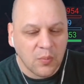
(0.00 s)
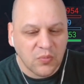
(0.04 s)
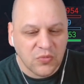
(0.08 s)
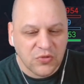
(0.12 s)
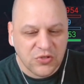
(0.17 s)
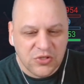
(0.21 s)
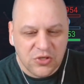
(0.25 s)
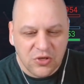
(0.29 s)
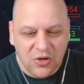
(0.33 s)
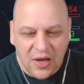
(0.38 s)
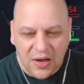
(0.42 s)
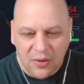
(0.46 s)

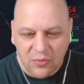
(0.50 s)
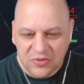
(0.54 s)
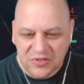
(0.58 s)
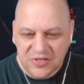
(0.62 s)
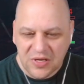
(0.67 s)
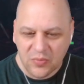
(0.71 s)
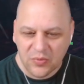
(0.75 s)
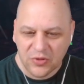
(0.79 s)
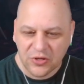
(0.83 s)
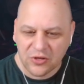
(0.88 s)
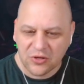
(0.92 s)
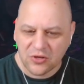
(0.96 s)
So I was
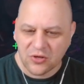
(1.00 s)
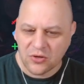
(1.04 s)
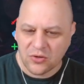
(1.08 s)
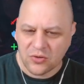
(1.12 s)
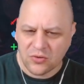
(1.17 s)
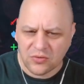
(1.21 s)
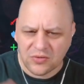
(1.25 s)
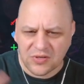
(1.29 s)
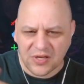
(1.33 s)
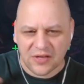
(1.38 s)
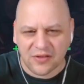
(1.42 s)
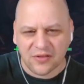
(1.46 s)
able to
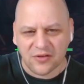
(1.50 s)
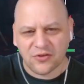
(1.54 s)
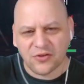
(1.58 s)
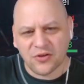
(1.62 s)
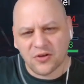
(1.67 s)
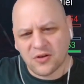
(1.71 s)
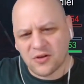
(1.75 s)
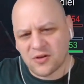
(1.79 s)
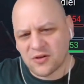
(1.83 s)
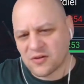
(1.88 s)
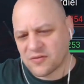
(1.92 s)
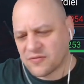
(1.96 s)
go take the
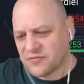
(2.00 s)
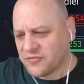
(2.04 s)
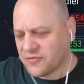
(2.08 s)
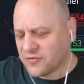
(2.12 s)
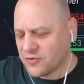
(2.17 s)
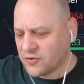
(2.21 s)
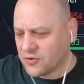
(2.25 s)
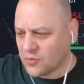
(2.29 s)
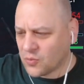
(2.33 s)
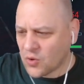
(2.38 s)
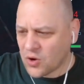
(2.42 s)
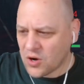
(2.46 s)
dog
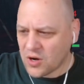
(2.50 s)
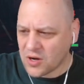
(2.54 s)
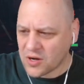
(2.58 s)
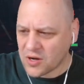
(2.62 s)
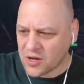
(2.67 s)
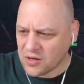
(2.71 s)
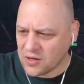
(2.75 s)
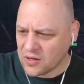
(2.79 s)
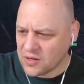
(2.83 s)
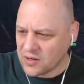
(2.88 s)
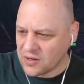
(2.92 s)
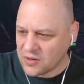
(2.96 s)
for a
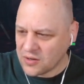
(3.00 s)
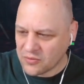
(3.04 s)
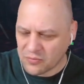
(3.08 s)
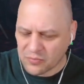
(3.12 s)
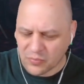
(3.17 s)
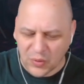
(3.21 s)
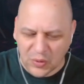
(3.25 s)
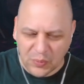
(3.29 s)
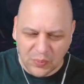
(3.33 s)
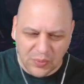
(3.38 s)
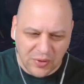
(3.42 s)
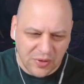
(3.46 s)
walk.
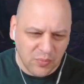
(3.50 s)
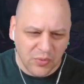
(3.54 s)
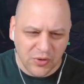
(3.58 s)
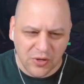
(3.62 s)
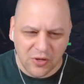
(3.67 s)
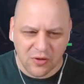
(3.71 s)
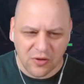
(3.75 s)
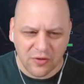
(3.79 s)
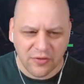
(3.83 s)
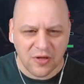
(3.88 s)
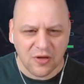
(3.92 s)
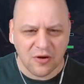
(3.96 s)
We played
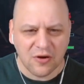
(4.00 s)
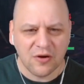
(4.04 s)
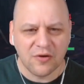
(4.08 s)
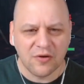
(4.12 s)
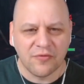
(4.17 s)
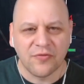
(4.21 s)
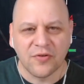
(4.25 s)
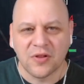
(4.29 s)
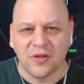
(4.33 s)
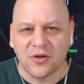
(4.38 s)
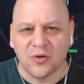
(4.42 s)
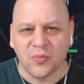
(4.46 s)
ball in the yard
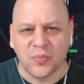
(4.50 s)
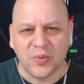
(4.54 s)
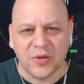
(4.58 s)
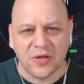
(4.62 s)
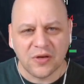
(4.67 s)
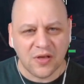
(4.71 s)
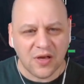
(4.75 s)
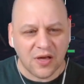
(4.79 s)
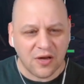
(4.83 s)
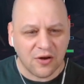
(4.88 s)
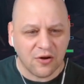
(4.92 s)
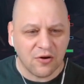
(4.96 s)
for a little
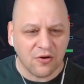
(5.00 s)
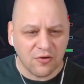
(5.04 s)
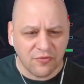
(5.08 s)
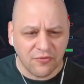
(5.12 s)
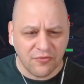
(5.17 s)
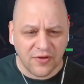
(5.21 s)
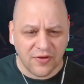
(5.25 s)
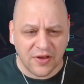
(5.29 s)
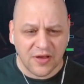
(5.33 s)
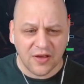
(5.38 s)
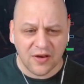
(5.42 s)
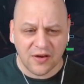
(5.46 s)
bit, got her
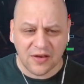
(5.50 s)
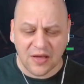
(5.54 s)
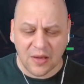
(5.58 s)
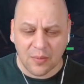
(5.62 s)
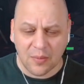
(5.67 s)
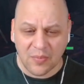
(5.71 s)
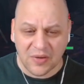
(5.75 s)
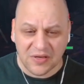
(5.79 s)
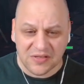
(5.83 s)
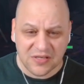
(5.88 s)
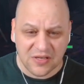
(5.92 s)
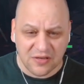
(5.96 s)
fed, got
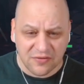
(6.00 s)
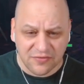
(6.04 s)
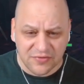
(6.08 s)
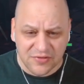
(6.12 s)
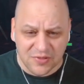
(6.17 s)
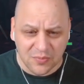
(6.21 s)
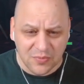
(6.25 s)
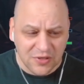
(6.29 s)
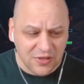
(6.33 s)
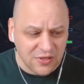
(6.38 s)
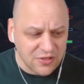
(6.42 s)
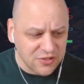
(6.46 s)
myself
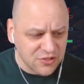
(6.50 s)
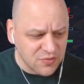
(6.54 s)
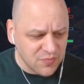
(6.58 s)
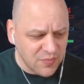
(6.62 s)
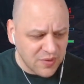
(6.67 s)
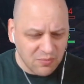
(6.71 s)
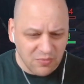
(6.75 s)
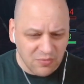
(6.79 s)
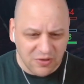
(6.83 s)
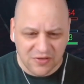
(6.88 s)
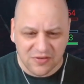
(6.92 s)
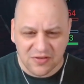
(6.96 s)
some lunch,
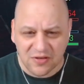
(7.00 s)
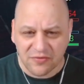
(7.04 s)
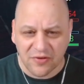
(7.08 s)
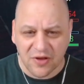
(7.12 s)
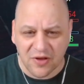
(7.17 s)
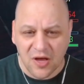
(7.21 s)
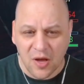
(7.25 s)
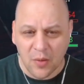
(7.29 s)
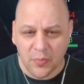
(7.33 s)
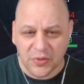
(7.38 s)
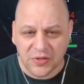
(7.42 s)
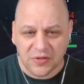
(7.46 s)
made myself a
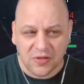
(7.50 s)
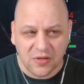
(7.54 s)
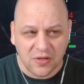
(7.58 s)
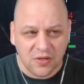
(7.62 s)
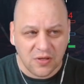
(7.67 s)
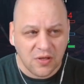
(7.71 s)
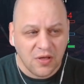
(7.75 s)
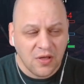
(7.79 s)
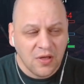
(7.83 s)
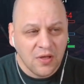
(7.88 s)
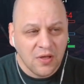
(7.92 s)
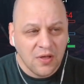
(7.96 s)
cup of
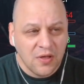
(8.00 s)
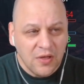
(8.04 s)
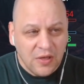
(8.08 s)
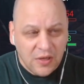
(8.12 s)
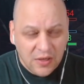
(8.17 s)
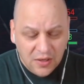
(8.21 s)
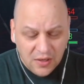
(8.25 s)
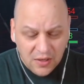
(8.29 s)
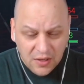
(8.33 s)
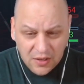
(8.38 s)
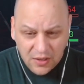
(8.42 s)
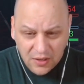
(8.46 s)
tea.
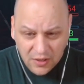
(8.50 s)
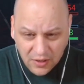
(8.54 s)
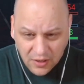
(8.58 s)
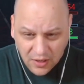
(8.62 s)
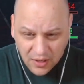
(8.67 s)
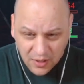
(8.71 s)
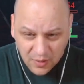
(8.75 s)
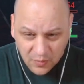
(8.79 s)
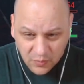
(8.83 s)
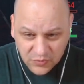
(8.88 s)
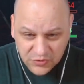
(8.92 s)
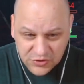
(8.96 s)

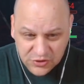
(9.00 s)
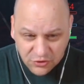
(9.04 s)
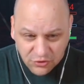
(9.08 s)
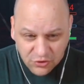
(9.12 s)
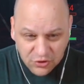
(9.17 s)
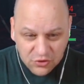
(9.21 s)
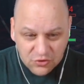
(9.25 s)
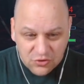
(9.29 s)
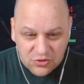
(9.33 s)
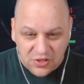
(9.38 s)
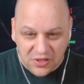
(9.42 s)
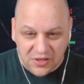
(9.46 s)
So
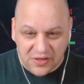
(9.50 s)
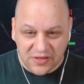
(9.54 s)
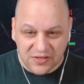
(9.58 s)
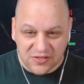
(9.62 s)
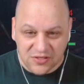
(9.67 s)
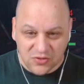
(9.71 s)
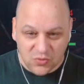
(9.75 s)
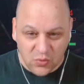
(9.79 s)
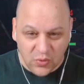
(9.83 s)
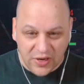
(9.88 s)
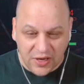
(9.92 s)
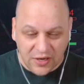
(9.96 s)
usually this
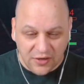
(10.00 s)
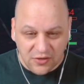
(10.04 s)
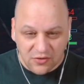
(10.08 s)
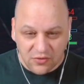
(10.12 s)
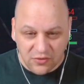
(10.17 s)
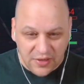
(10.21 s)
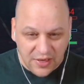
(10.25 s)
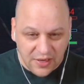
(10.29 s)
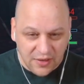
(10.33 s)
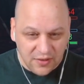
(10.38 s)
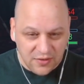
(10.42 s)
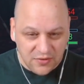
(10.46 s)
is when I do
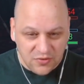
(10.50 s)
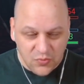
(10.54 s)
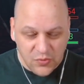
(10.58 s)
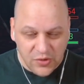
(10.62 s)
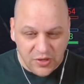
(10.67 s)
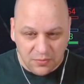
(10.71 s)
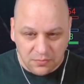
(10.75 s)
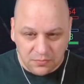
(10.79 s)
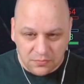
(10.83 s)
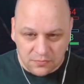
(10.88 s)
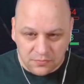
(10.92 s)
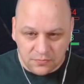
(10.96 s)
that, is
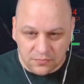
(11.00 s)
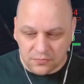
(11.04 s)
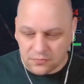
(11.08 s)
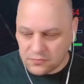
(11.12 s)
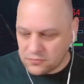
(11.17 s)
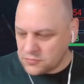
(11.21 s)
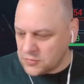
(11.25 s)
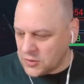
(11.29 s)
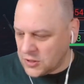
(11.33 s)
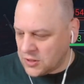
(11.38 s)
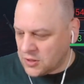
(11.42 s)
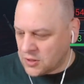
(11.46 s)
when,
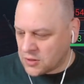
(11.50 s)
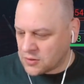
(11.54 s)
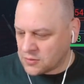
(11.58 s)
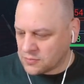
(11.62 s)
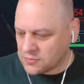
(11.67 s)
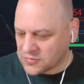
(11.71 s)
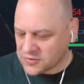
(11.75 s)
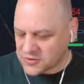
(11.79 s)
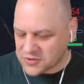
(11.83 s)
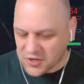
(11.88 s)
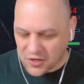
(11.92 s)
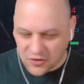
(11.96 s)

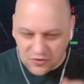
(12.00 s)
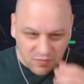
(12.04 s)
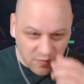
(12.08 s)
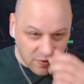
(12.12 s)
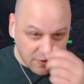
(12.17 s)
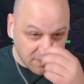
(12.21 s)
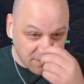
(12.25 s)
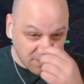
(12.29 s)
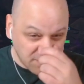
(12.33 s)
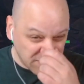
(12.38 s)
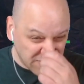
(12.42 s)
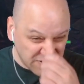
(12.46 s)
excuse me.